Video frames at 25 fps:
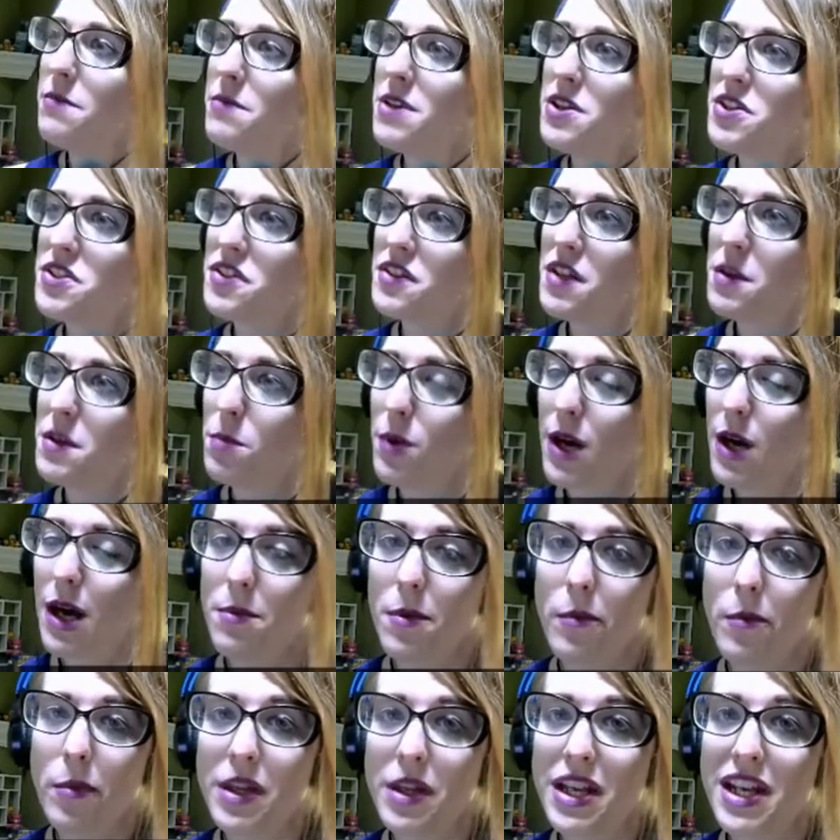usually
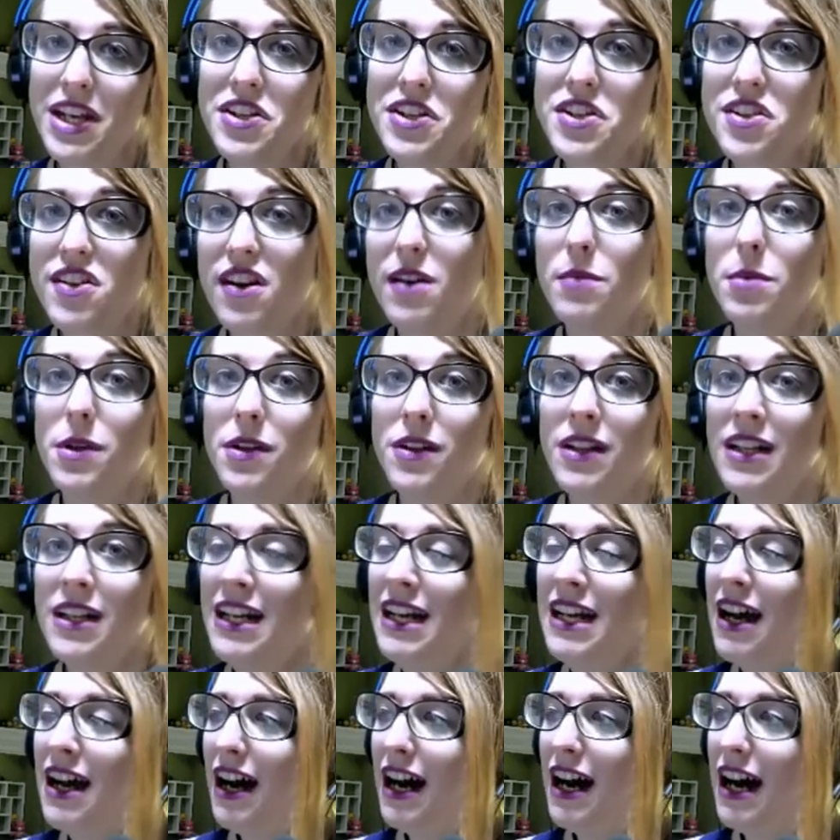probably in trouble.
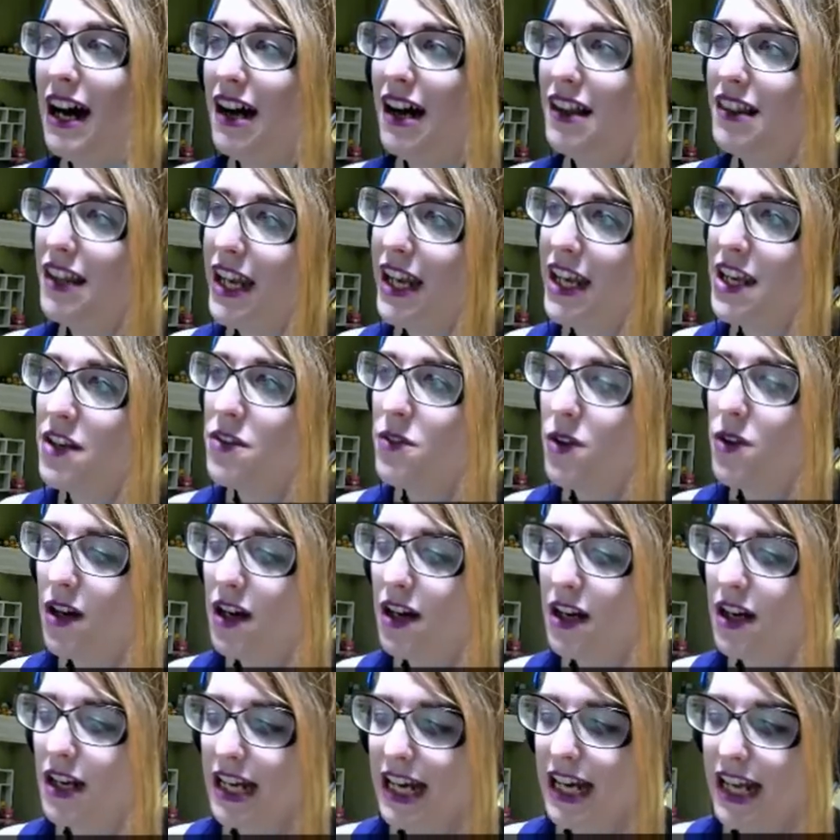
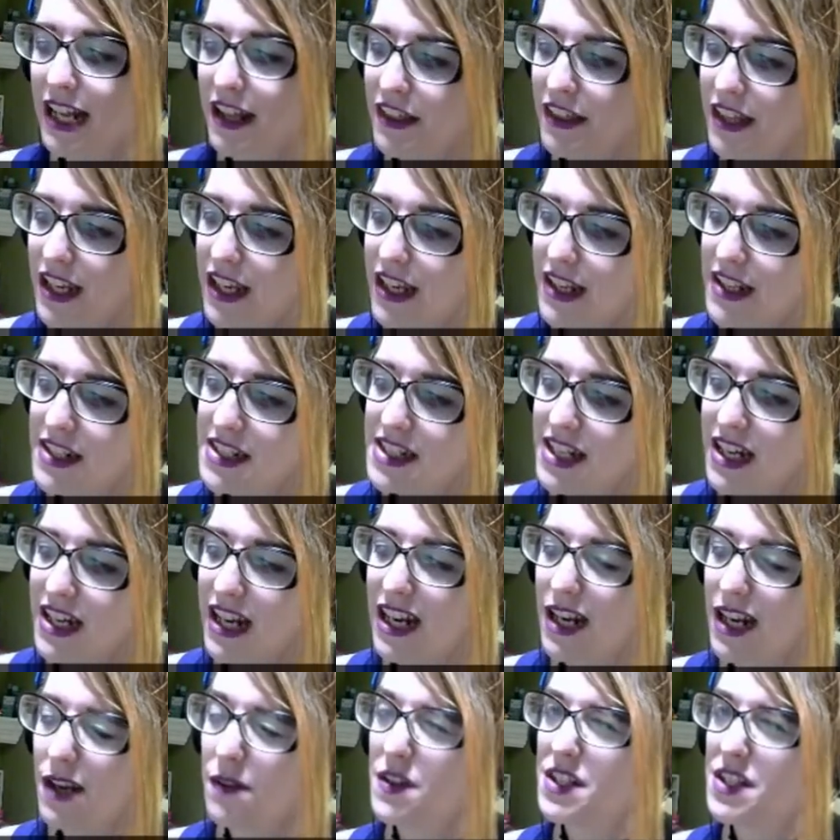Lycanroc, I think, is
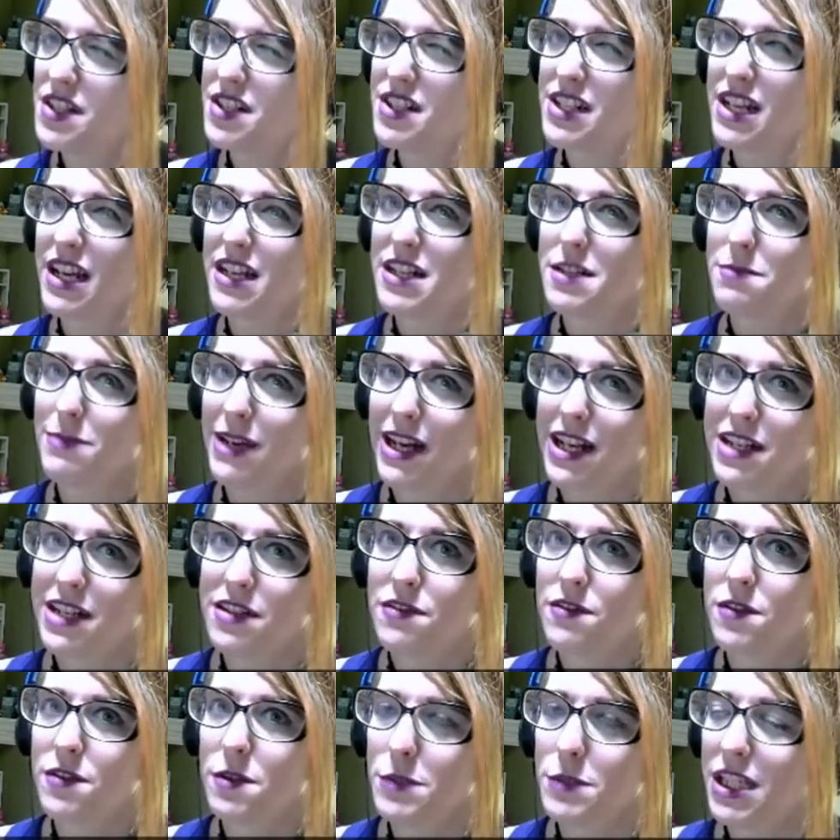kind of a sketch match
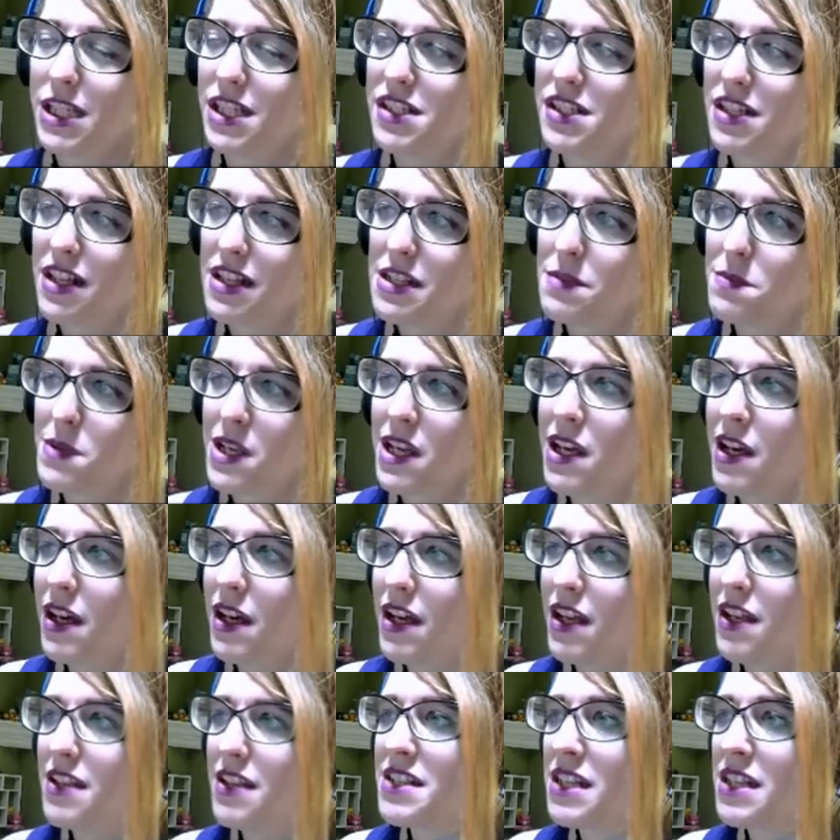for me, just
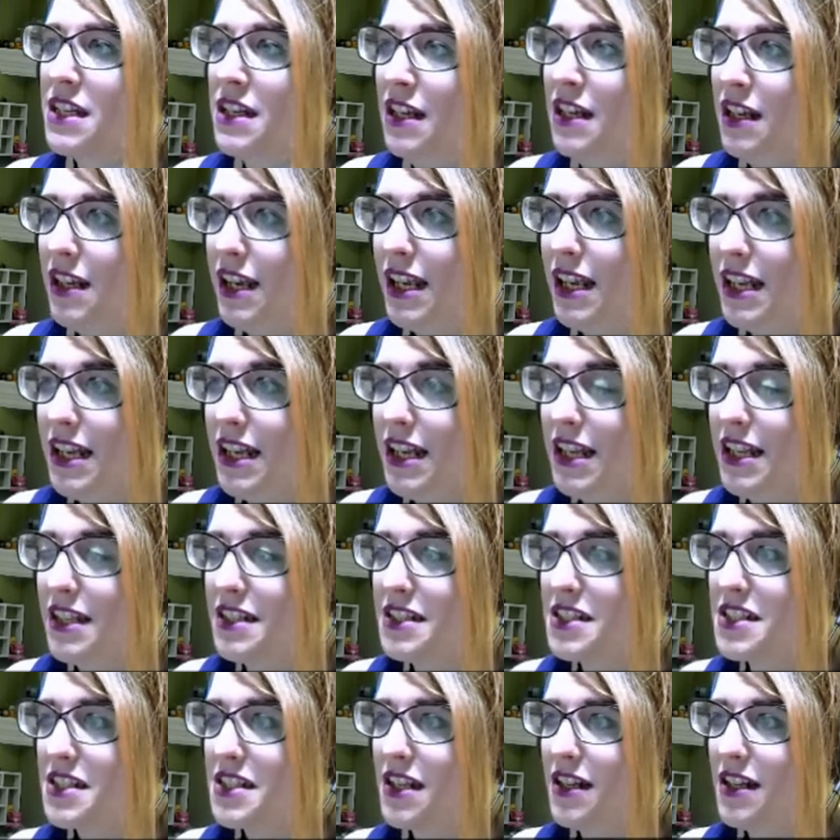because it
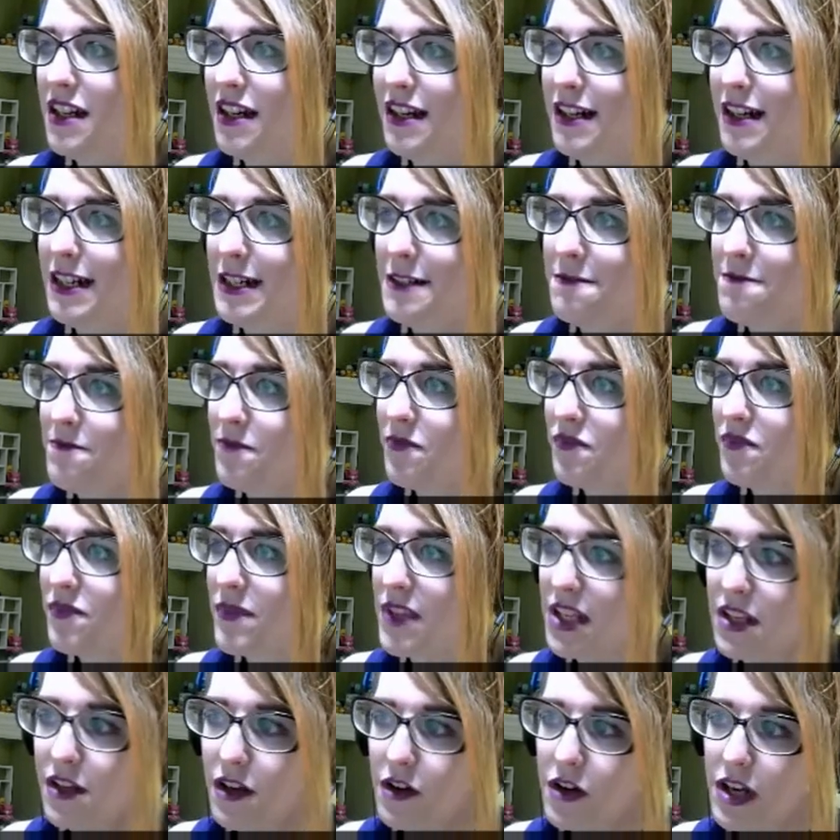hits,
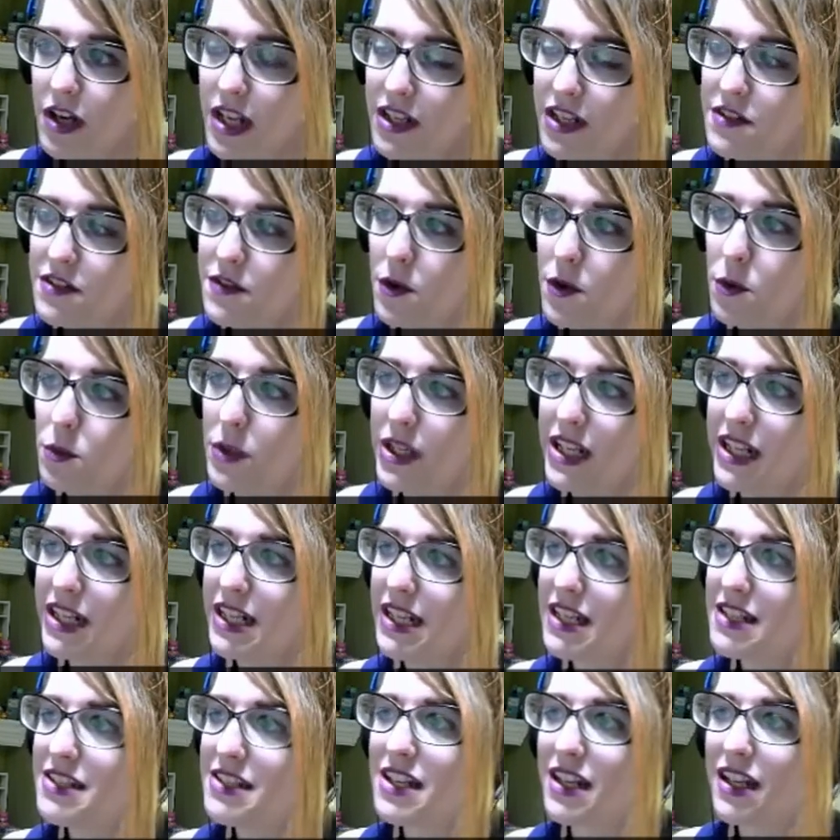it hits for
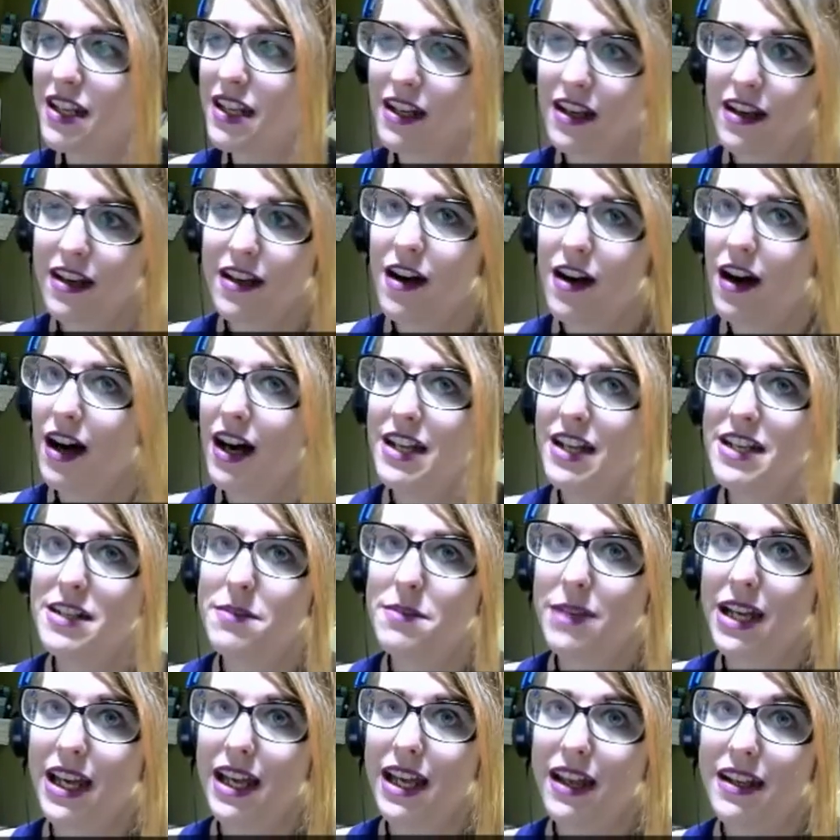weakness. It can, on
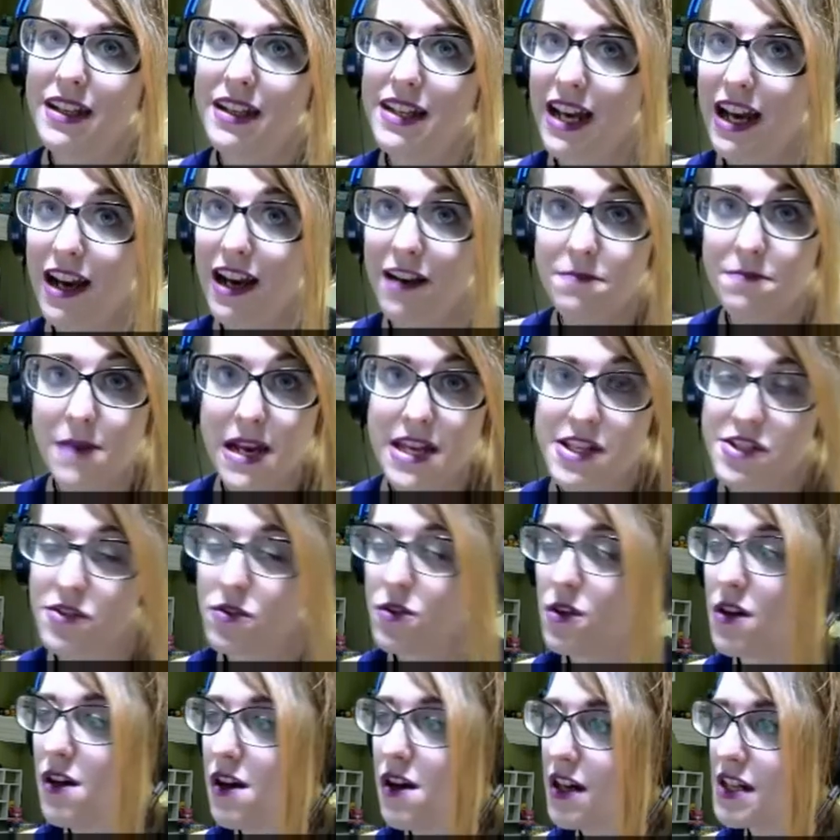demand, have my
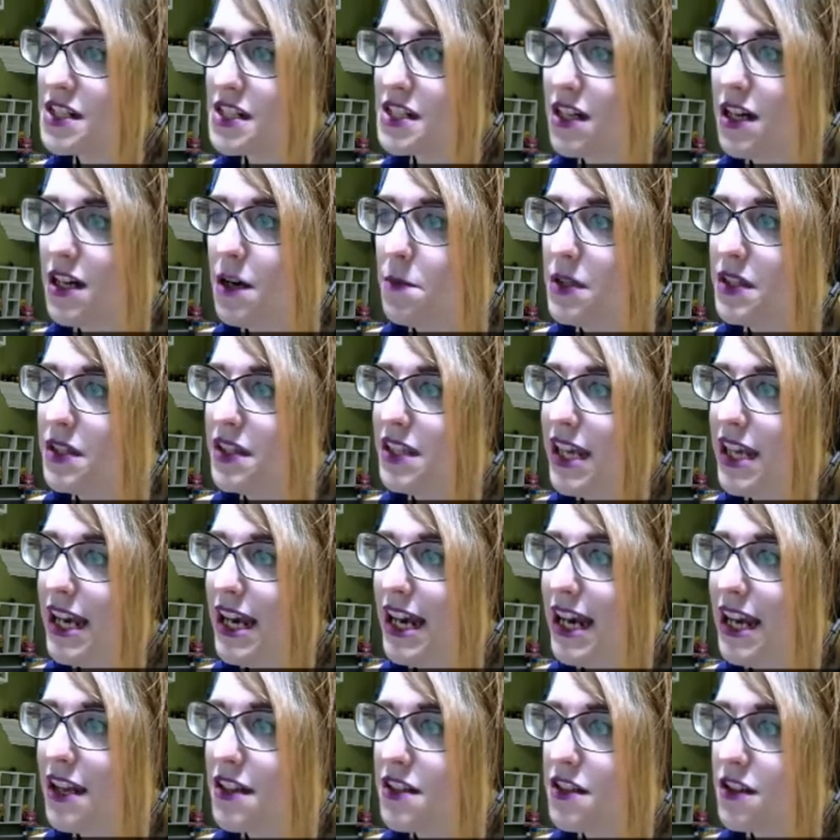Zorarks up in the
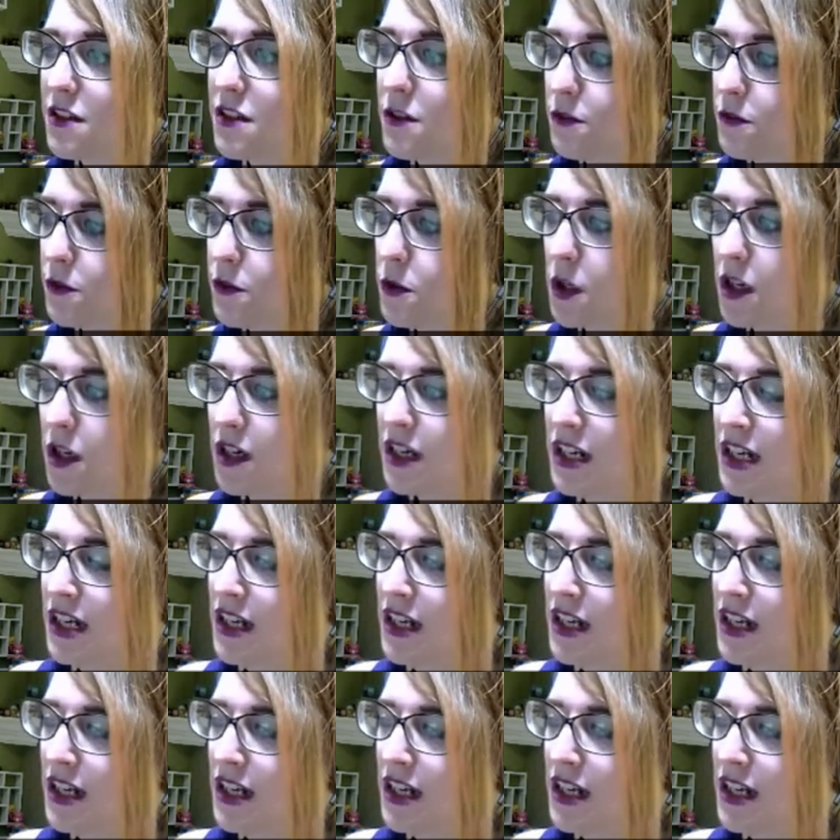active for